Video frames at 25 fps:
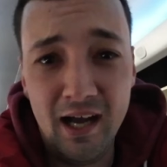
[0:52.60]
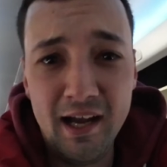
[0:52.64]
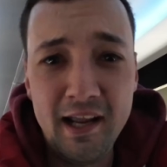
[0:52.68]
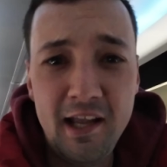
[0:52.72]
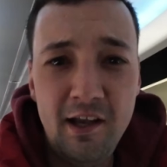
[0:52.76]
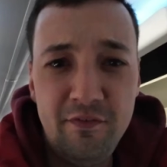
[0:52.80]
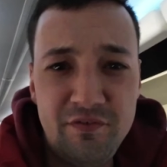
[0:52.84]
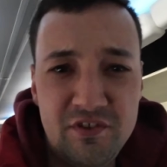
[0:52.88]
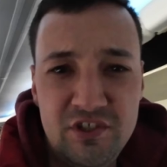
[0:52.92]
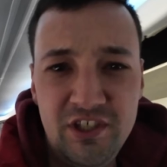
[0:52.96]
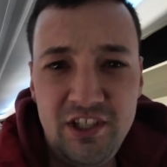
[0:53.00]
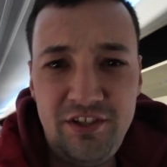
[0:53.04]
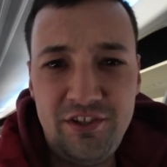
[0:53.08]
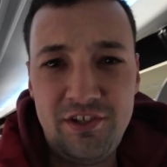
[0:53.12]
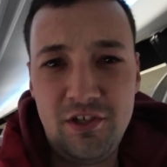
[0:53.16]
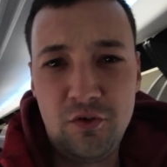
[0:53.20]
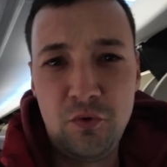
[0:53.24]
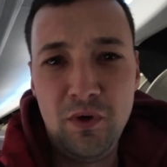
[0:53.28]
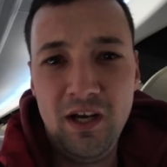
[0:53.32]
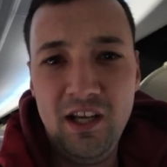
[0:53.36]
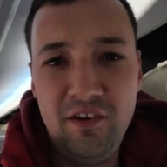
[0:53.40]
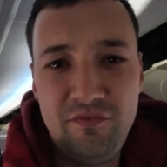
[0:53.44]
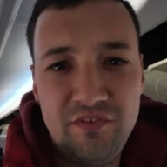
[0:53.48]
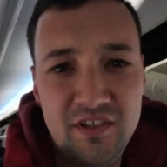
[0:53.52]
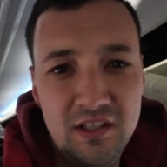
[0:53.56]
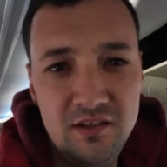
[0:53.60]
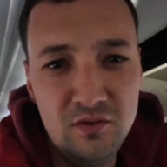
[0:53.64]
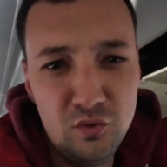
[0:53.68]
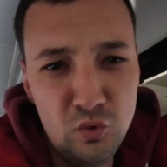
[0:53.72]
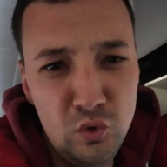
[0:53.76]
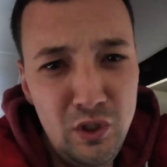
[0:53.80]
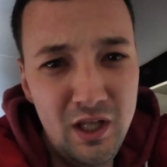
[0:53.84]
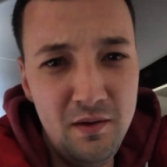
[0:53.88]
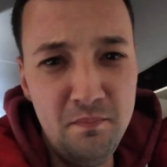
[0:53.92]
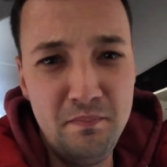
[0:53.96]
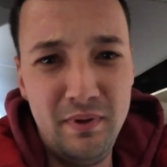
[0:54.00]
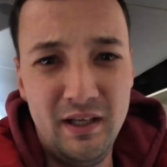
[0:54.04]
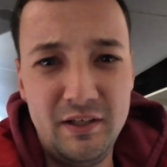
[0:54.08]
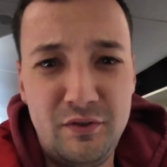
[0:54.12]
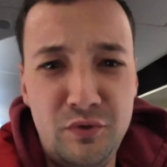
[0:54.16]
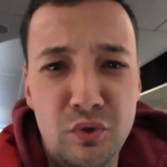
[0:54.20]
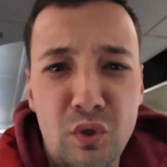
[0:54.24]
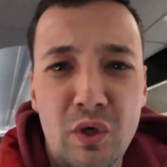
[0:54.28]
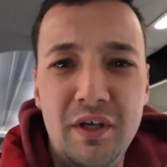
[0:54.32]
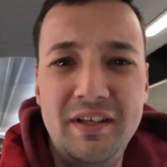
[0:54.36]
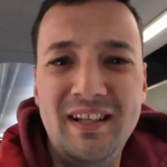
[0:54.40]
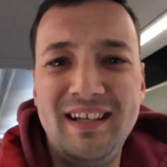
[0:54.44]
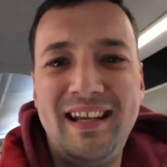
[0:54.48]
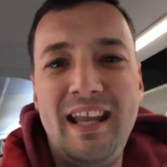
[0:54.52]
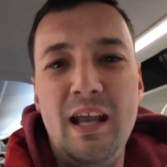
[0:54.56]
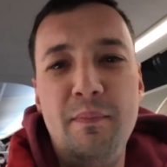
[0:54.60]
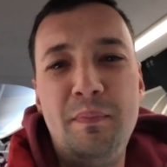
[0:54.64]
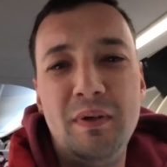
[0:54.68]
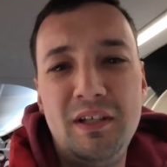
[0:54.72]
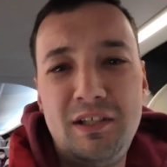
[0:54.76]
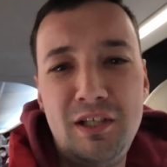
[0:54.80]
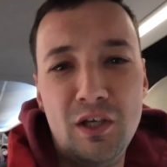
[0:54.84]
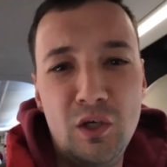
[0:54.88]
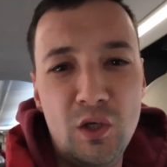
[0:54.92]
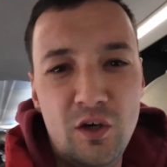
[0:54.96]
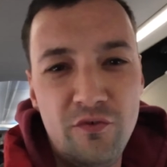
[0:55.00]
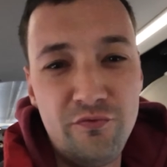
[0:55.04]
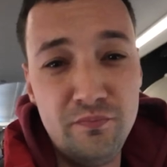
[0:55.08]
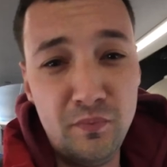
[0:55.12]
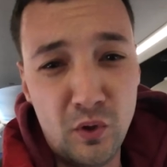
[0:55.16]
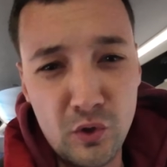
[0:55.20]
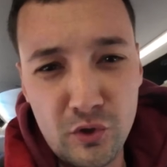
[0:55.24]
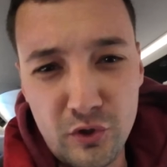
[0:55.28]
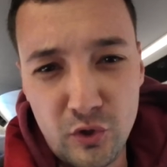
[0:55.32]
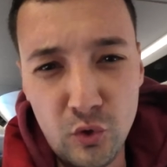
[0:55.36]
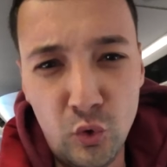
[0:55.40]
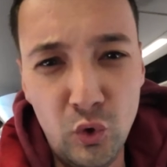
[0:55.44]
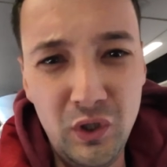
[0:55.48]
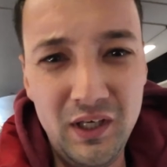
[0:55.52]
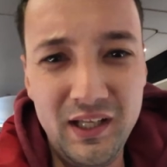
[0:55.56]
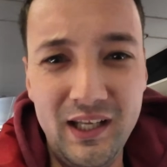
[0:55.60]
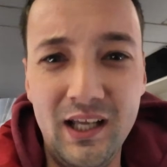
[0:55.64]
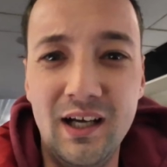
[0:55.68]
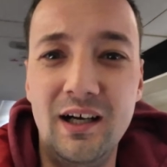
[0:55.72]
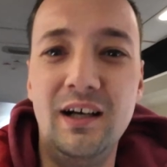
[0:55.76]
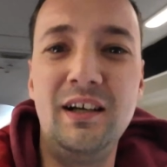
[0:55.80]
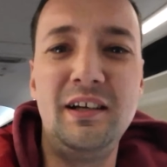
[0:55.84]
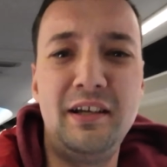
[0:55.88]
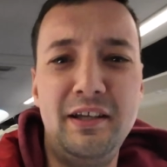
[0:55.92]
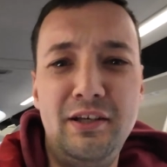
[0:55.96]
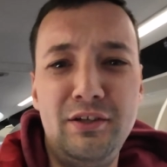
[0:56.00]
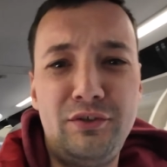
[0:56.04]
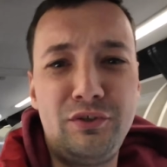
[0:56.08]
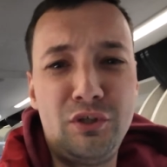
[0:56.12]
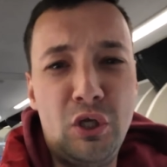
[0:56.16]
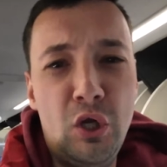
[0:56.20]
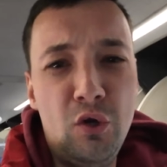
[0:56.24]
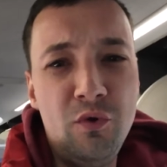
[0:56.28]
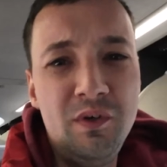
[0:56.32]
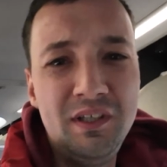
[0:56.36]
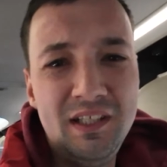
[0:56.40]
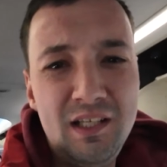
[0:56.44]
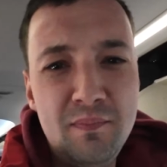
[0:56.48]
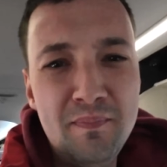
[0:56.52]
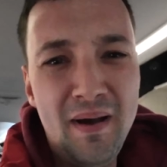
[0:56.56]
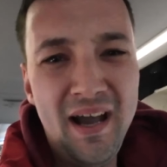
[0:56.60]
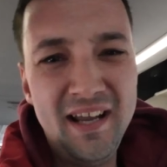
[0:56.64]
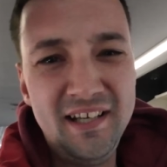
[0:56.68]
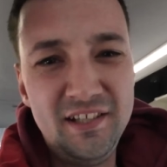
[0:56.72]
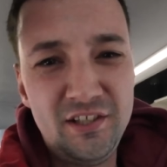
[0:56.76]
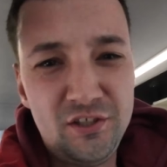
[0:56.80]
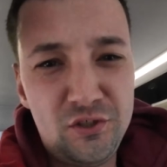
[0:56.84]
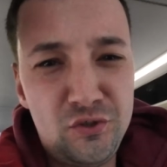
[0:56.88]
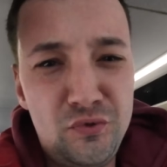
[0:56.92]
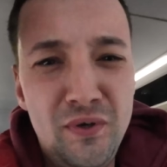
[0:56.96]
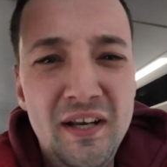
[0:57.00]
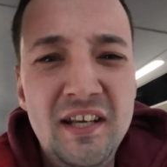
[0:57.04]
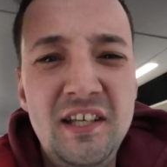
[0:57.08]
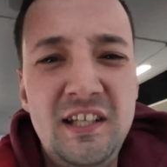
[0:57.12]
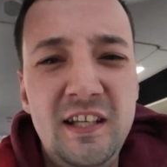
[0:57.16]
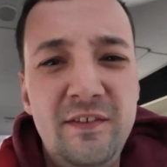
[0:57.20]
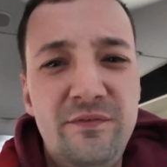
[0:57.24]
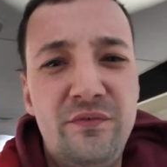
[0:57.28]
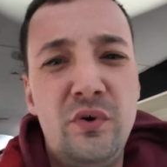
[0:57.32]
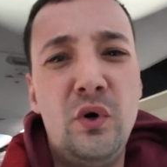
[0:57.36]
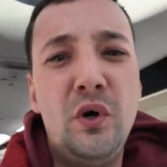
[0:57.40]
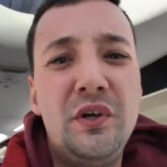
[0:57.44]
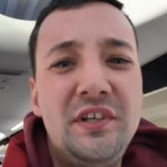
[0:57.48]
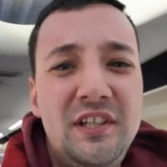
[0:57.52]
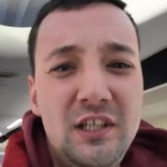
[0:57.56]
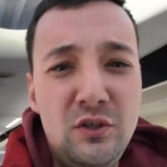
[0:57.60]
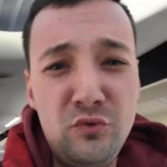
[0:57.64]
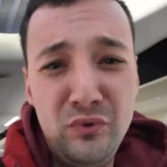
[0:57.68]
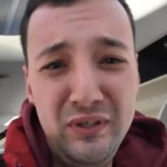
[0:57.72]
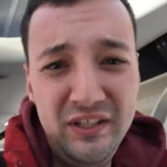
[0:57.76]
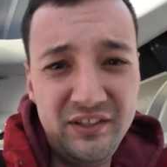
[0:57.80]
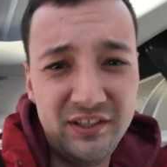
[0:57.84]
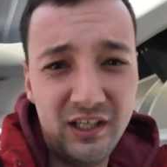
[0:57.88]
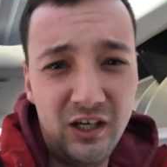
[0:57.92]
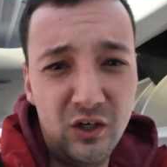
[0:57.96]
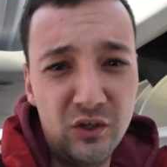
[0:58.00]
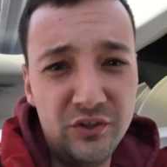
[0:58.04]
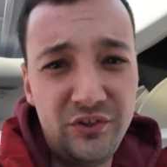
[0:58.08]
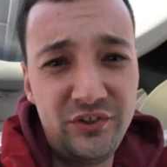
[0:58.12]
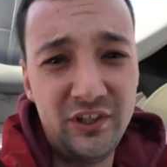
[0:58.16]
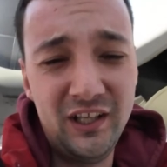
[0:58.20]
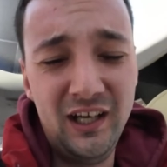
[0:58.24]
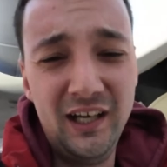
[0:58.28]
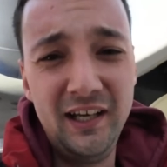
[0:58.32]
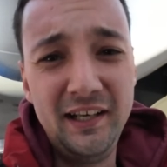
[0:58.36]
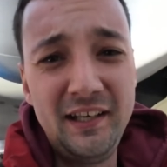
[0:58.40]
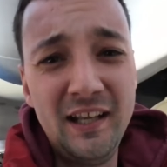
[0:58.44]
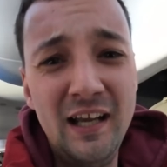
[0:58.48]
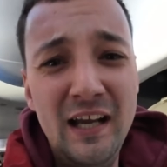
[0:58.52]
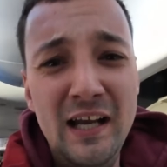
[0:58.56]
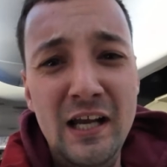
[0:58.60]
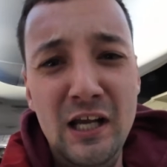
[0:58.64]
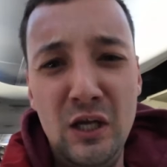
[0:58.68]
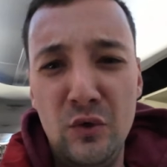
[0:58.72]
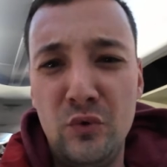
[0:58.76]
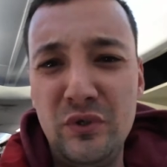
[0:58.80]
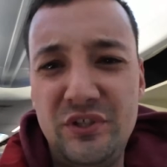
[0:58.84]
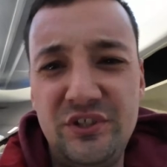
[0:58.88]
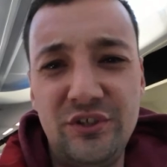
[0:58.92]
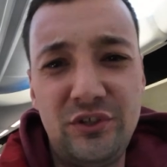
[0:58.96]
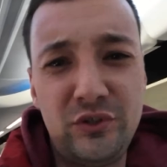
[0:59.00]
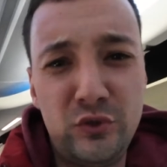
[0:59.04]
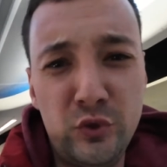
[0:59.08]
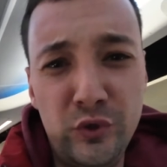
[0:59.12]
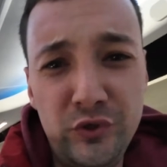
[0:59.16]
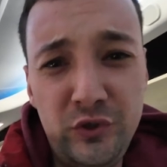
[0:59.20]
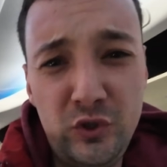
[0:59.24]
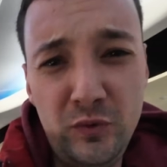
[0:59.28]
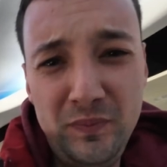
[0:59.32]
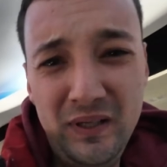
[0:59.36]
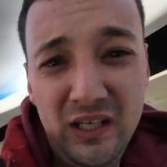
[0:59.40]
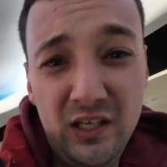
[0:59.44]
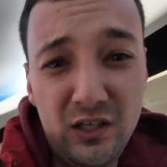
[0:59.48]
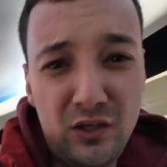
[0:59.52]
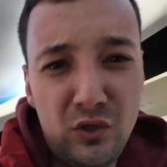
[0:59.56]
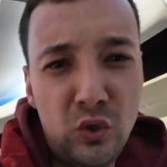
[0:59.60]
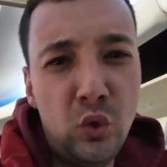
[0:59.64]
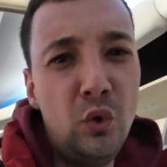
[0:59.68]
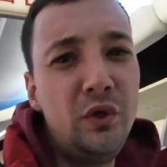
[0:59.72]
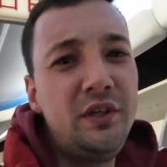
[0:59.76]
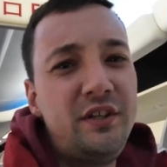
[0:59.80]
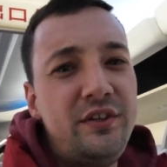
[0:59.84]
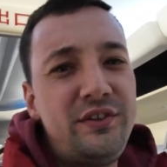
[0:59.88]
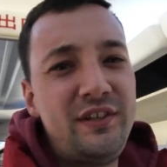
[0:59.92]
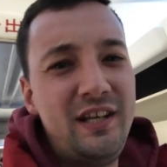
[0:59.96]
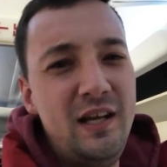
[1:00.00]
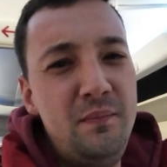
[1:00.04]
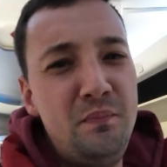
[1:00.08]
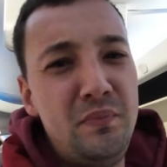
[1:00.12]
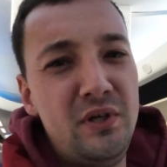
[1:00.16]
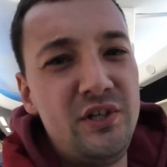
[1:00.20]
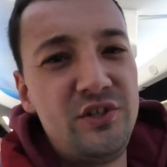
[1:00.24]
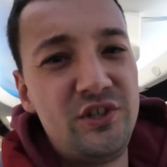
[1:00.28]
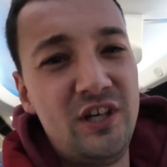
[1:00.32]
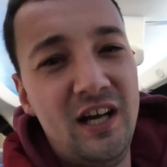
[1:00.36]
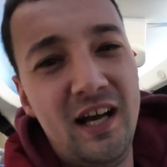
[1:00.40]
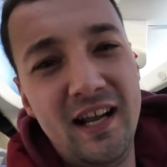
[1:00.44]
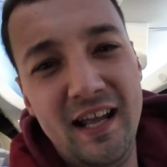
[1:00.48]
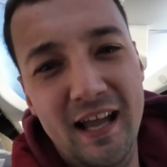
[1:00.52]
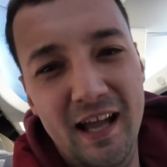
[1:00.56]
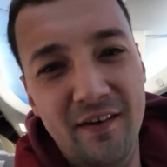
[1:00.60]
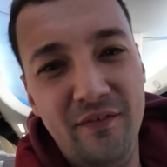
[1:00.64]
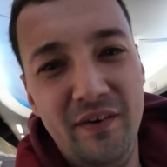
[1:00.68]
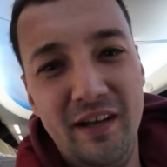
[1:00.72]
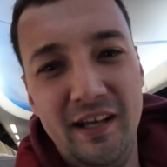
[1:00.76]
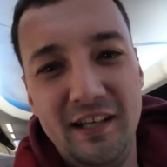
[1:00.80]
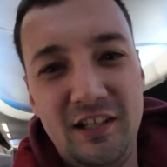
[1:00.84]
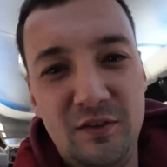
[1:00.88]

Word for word: I have just arrived in Ulaanbaatar, the capital of Mongolia. It is currently -24 degrees outside, which is going to be the coldest temperature I ever